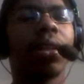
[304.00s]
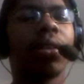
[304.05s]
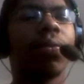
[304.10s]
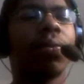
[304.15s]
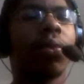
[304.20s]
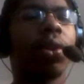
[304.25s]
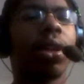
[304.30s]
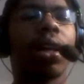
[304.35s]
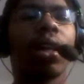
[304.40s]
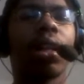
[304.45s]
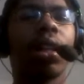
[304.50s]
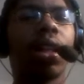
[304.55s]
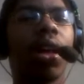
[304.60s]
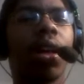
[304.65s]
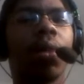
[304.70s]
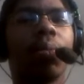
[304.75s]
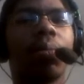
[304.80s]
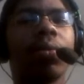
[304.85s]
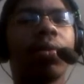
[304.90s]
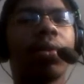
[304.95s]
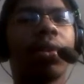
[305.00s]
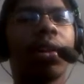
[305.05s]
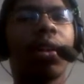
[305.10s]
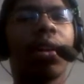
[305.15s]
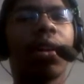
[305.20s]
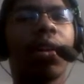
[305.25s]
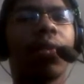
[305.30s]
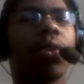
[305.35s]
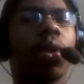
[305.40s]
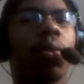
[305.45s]
for the club,
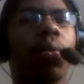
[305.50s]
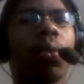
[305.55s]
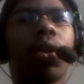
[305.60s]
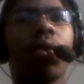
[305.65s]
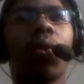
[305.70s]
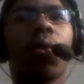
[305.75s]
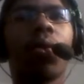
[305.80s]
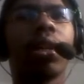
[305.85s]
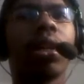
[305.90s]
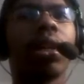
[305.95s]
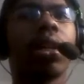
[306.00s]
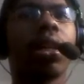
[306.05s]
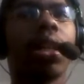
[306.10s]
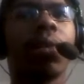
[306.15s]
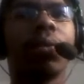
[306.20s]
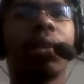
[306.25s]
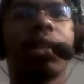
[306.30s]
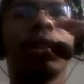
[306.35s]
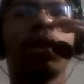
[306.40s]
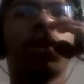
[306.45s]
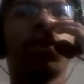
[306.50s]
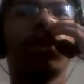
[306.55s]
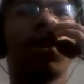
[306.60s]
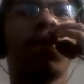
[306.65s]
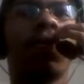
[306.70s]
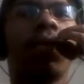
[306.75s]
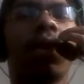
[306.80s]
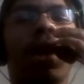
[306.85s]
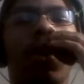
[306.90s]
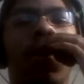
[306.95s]
the recording club, because they're in the
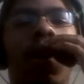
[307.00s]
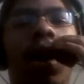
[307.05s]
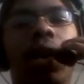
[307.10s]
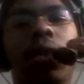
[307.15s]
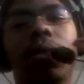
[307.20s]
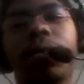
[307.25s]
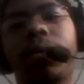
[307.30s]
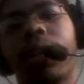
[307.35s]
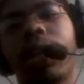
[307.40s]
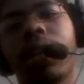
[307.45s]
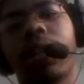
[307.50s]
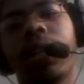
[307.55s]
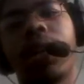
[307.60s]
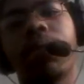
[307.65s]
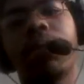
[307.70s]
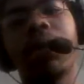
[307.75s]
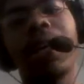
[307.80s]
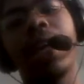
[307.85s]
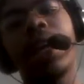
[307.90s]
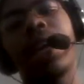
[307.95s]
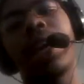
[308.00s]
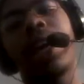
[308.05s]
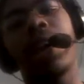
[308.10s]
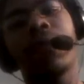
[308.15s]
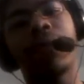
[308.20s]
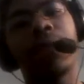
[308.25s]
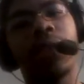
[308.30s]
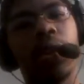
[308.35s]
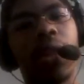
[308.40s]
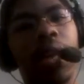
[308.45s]
videography club.
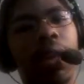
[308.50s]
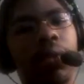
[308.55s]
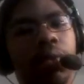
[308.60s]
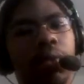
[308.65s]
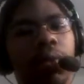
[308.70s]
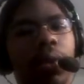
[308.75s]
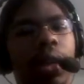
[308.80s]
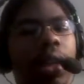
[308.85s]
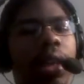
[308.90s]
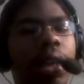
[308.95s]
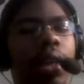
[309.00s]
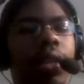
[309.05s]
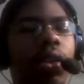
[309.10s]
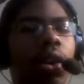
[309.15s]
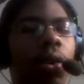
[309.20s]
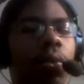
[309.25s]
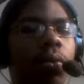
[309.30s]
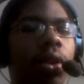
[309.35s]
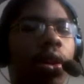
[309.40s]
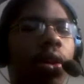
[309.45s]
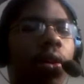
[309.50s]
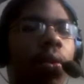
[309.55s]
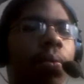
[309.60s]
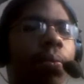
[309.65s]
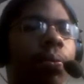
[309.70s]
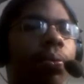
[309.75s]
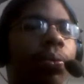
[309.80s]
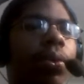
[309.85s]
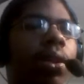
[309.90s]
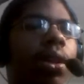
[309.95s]
If you didn't read it and don't know,
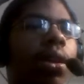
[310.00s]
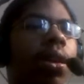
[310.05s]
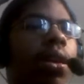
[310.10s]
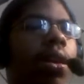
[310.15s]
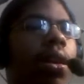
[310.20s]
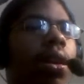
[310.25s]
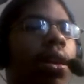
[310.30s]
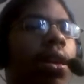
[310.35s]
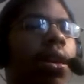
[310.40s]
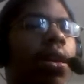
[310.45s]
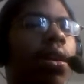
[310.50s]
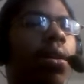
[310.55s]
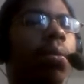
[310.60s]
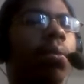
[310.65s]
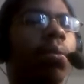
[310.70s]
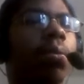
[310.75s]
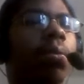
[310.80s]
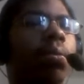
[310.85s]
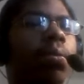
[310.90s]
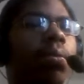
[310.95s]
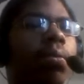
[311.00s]
um,